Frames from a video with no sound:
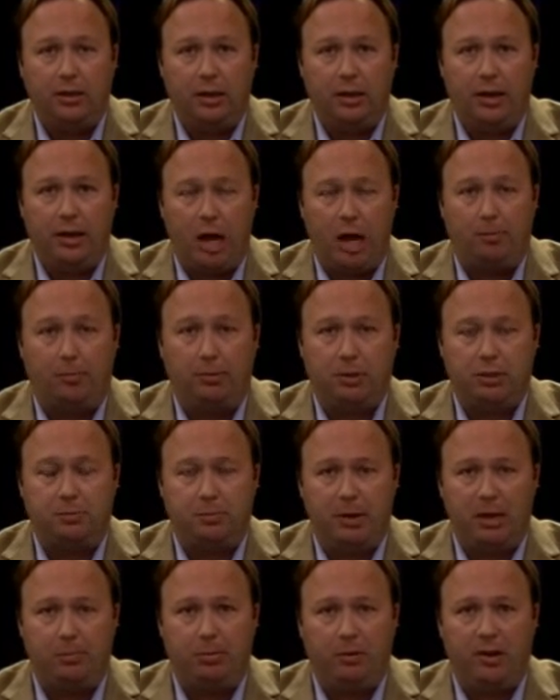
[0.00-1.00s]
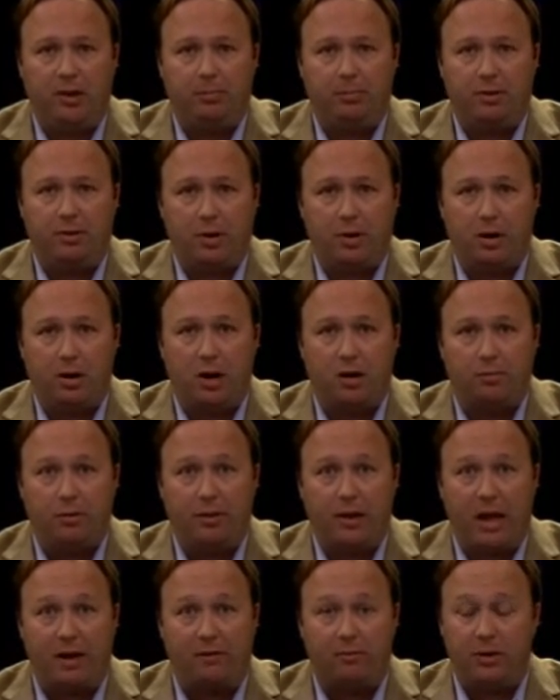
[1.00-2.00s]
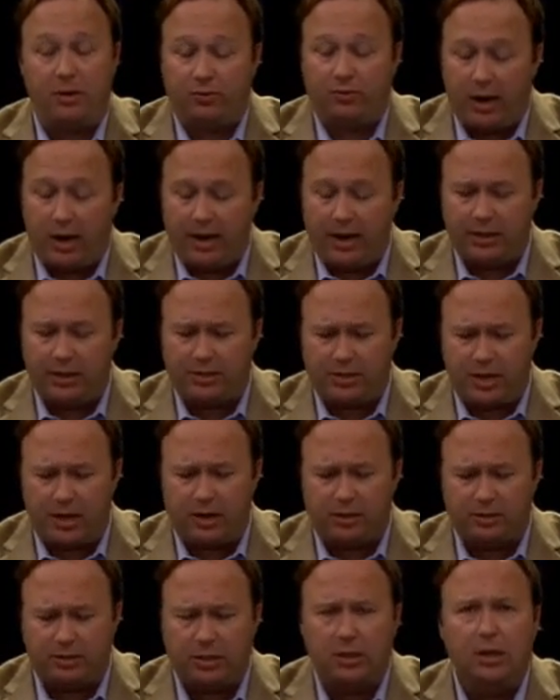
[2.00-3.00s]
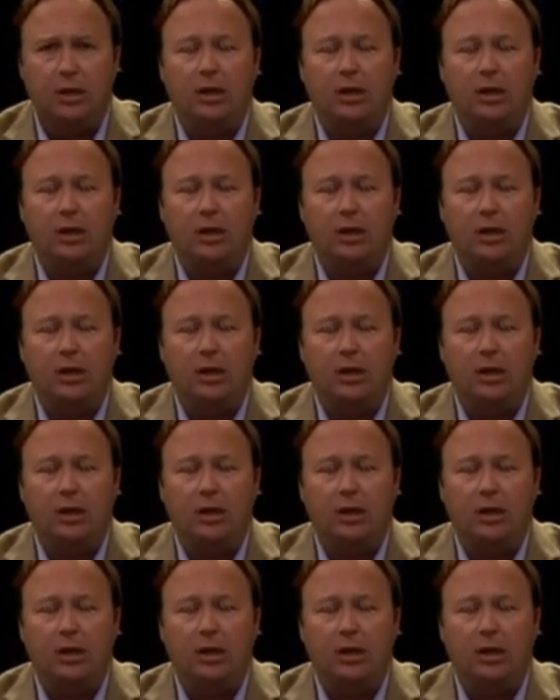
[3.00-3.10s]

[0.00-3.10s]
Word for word: uh, helpless people that have been turned over to the government training centers.